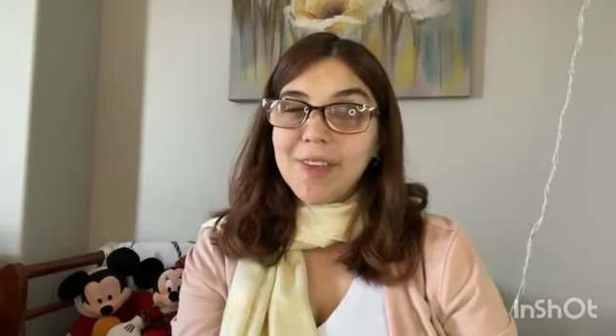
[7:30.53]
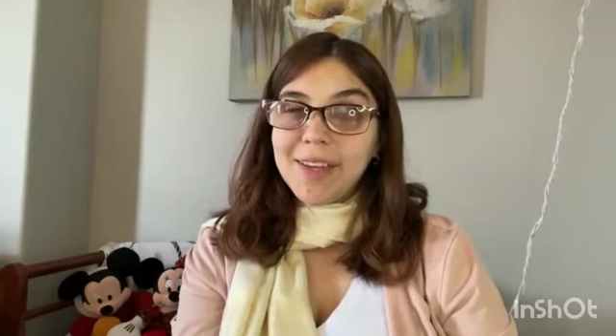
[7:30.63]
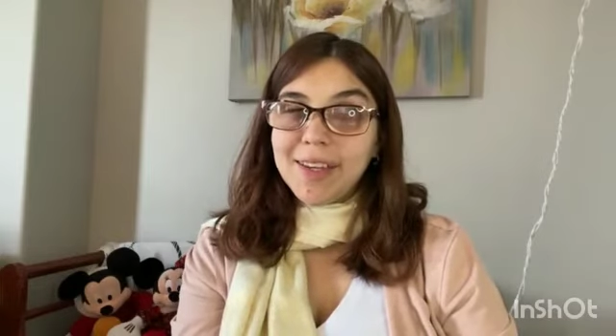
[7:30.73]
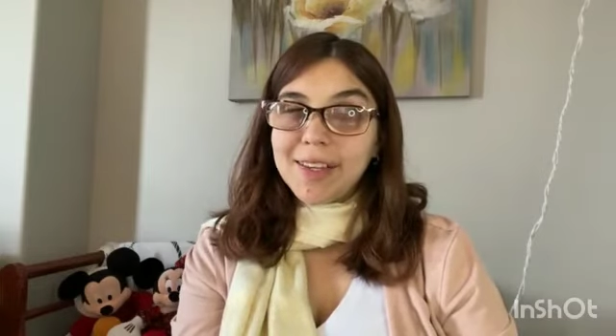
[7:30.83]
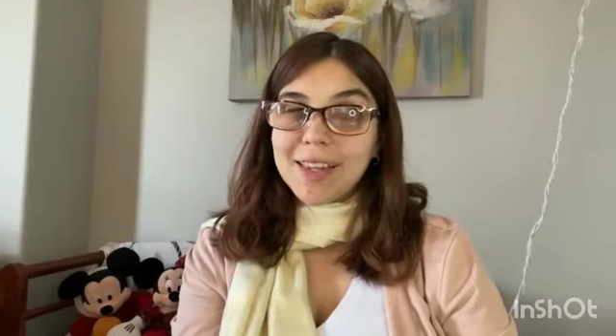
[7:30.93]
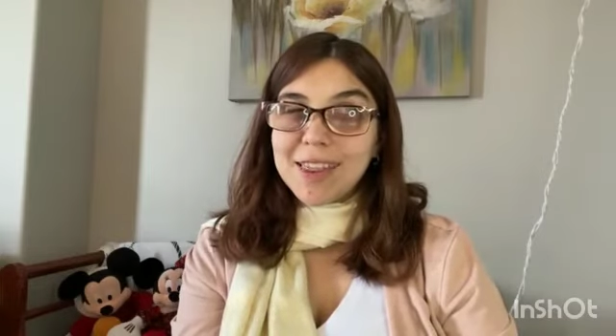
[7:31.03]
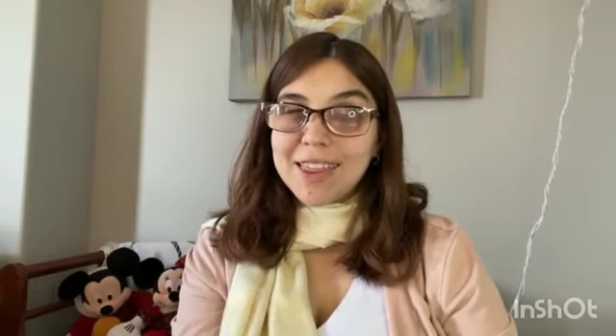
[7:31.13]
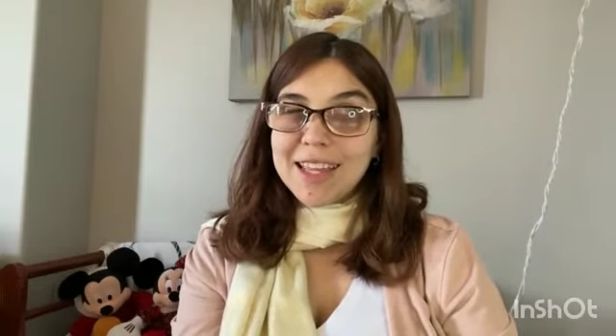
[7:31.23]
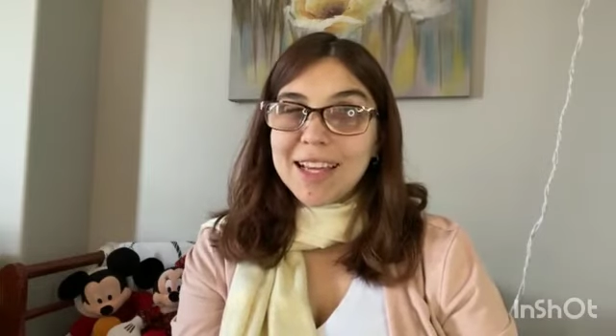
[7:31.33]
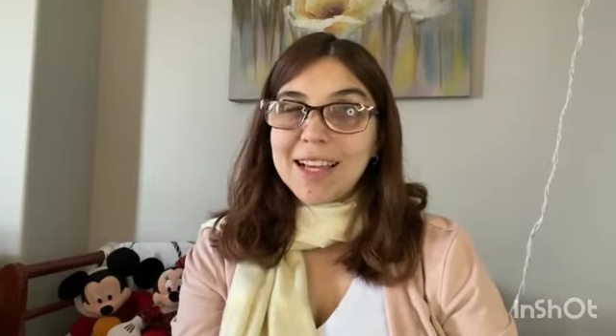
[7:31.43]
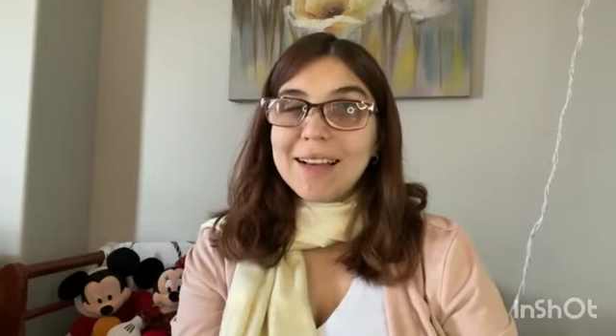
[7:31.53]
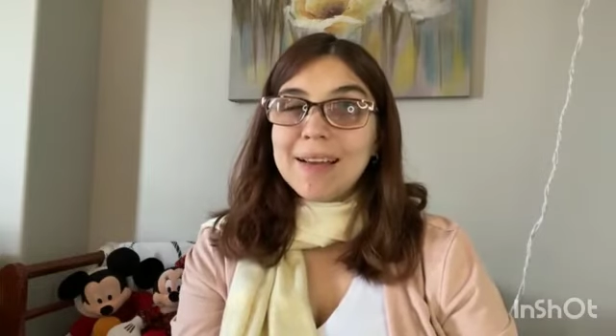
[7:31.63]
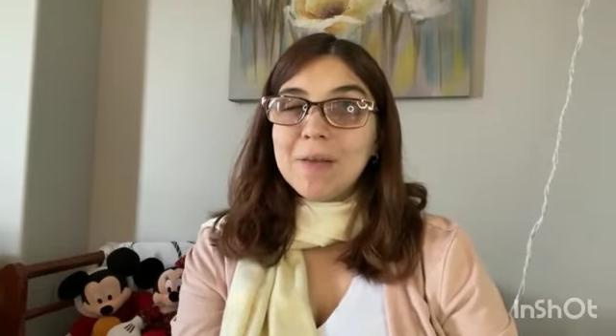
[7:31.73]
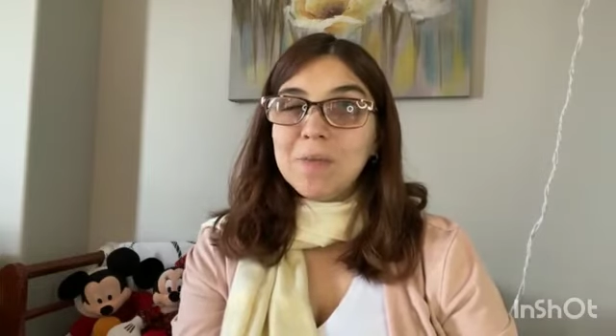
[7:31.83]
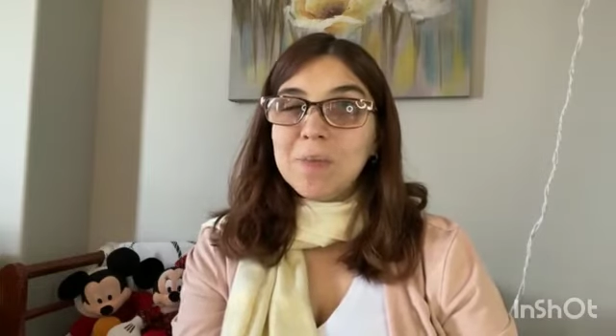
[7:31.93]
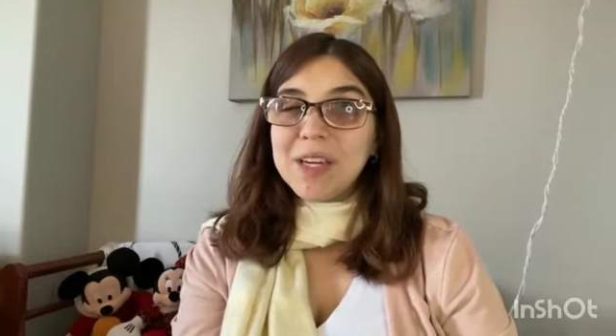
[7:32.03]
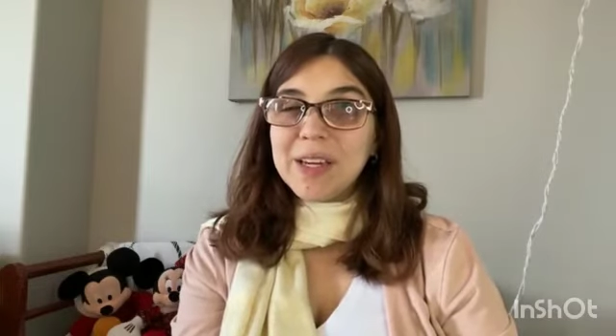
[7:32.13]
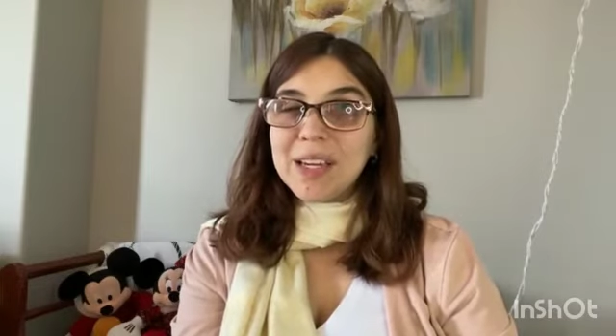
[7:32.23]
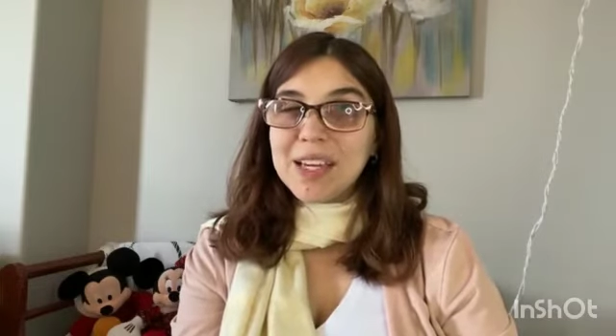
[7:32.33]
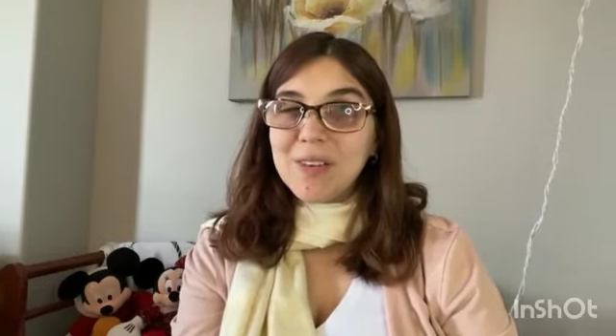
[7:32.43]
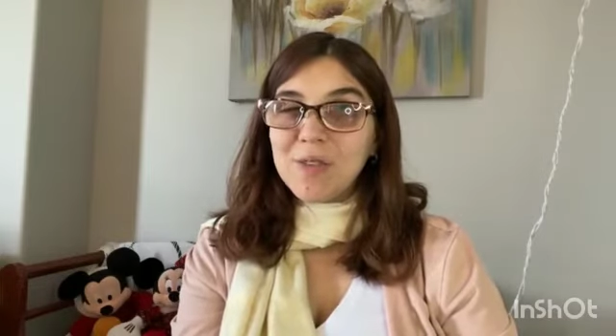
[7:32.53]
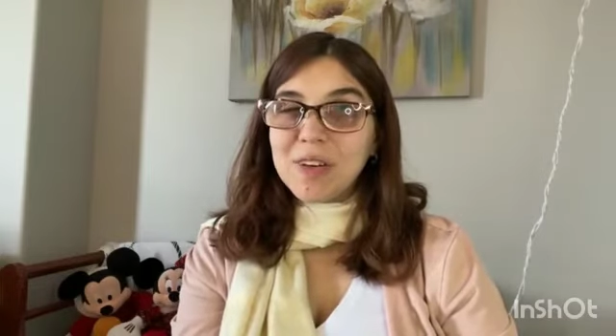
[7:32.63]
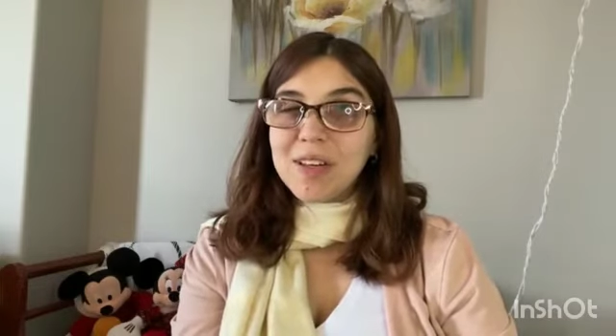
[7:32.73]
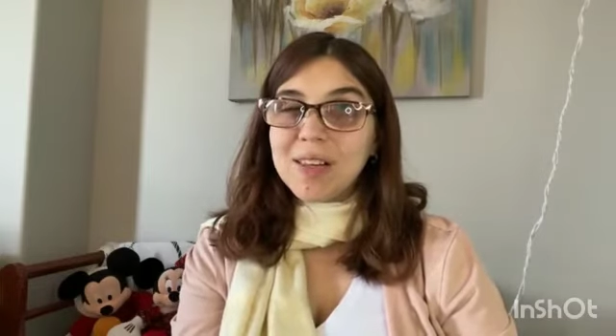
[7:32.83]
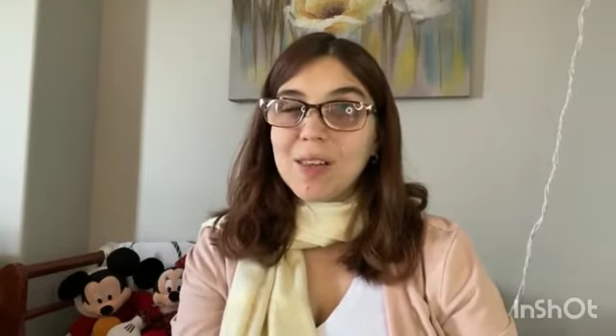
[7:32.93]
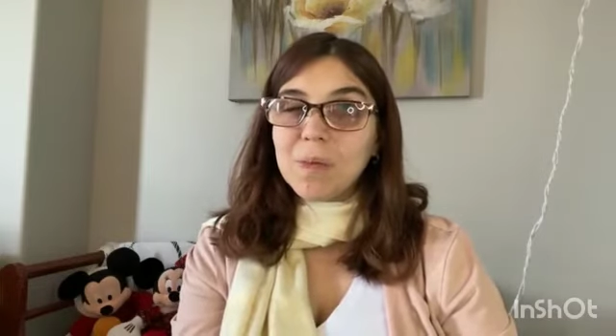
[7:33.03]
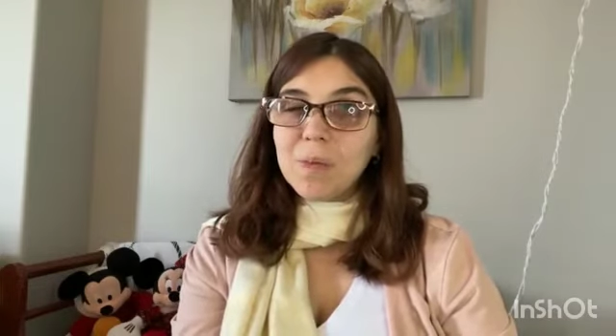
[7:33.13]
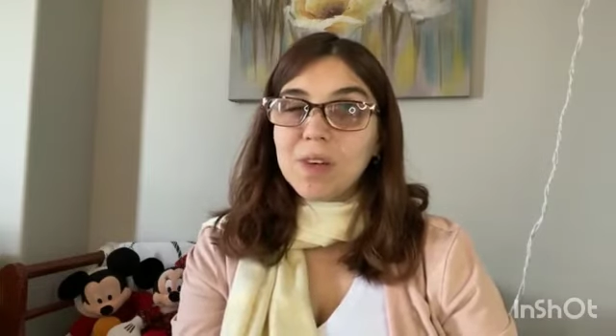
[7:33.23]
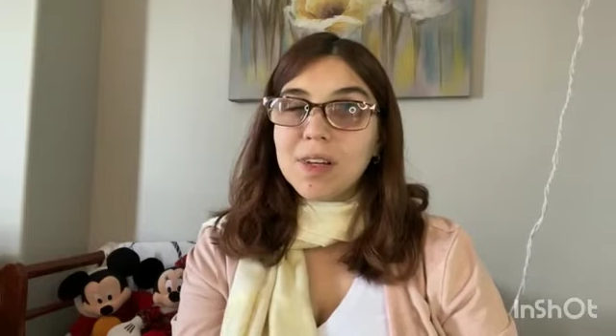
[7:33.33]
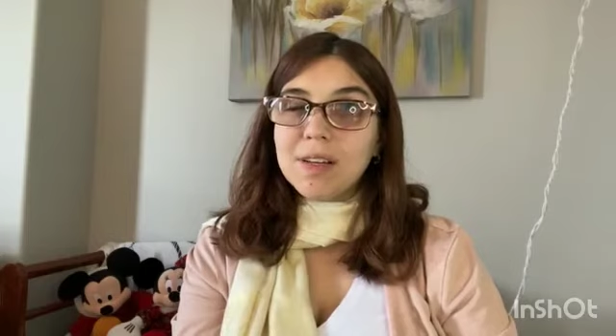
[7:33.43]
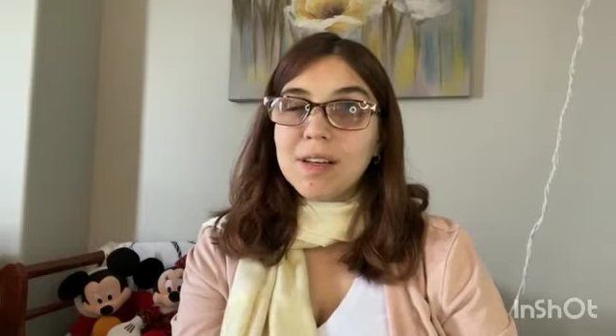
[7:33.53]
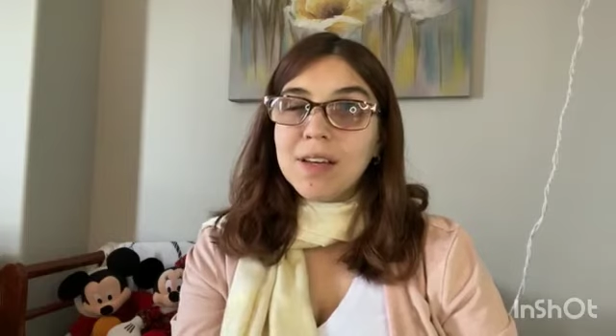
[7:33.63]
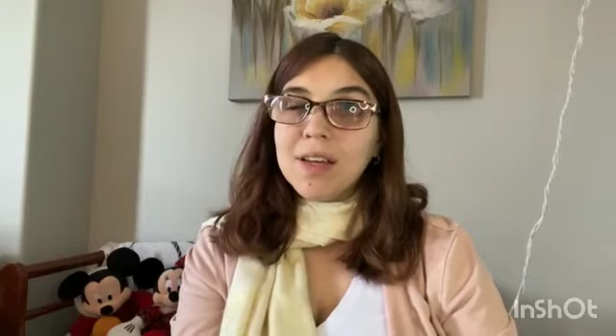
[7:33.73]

It is a thing being given to someone.